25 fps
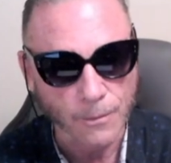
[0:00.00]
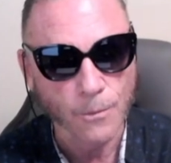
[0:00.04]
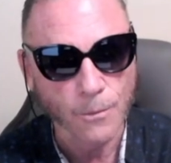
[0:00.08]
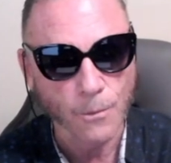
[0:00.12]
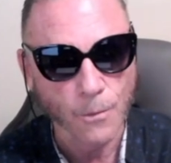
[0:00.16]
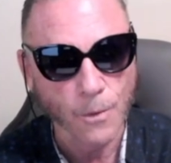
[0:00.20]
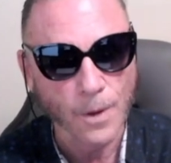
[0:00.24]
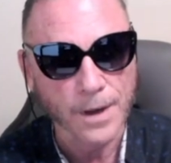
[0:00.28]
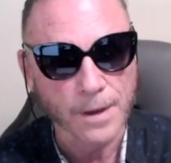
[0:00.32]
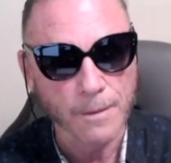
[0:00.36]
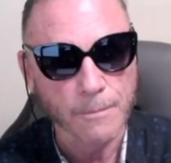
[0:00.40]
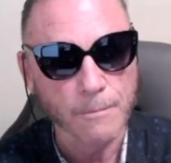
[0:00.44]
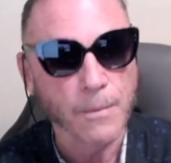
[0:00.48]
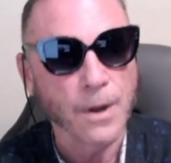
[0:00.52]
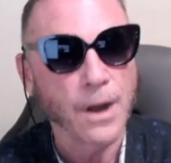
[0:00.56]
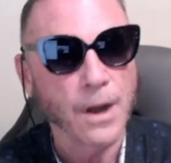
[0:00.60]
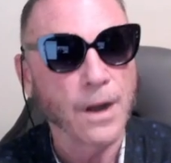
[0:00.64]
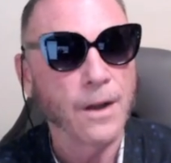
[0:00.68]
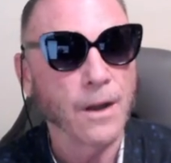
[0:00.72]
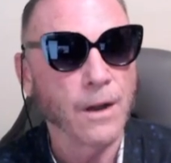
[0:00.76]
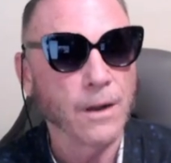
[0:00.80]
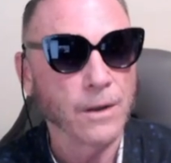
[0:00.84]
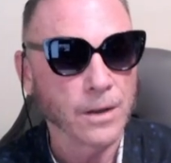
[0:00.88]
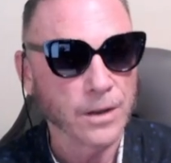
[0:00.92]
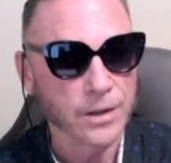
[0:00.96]
what in
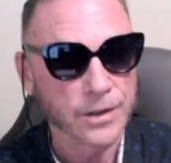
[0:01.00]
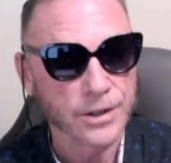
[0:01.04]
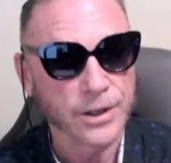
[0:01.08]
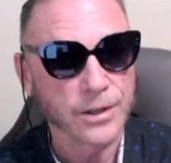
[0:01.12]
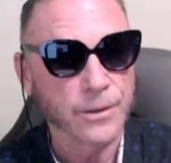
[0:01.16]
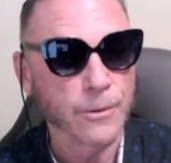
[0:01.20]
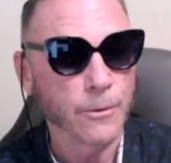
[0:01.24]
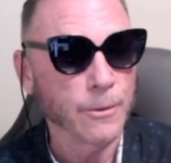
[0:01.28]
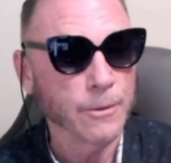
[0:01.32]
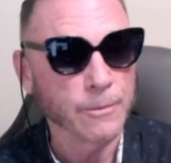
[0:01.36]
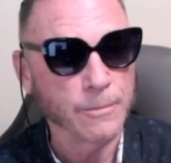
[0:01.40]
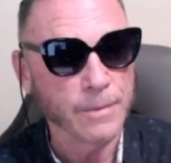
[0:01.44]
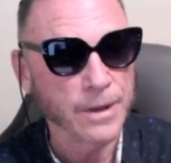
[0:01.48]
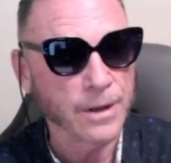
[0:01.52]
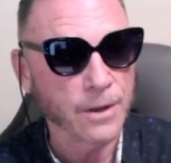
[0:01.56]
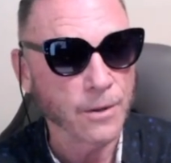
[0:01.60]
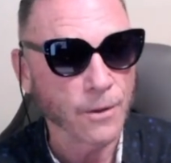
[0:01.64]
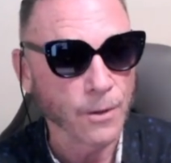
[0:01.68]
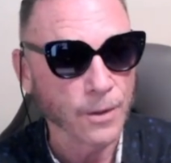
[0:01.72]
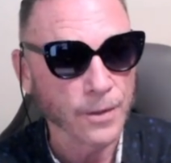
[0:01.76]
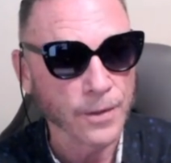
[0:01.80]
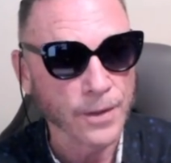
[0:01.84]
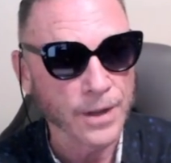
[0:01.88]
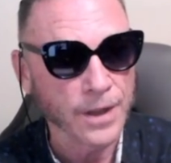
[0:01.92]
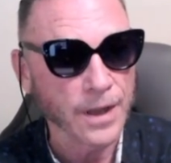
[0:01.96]
biology would be
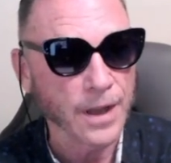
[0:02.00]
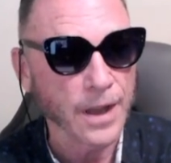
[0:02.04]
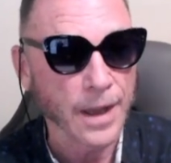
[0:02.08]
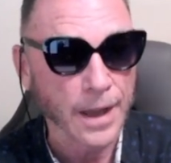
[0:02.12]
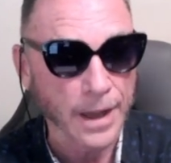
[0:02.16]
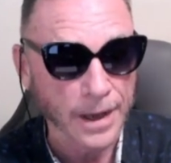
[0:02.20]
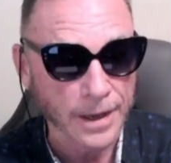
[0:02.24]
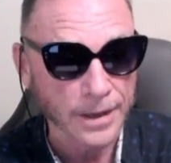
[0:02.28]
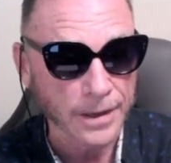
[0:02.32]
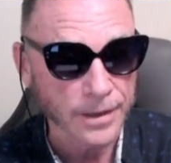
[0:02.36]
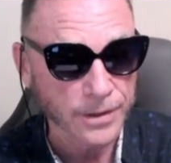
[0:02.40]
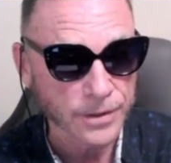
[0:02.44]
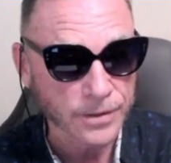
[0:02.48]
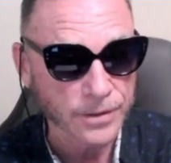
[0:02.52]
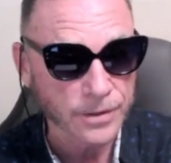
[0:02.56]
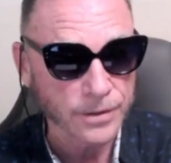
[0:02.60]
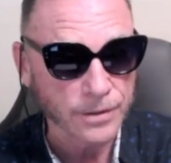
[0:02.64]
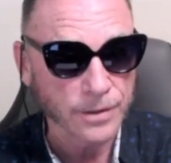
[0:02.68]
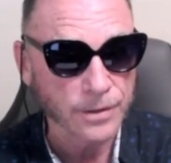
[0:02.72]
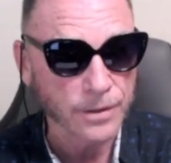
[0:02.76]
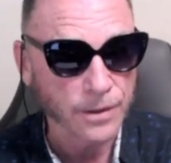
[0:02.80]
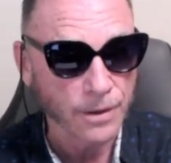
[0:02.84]
called the anus.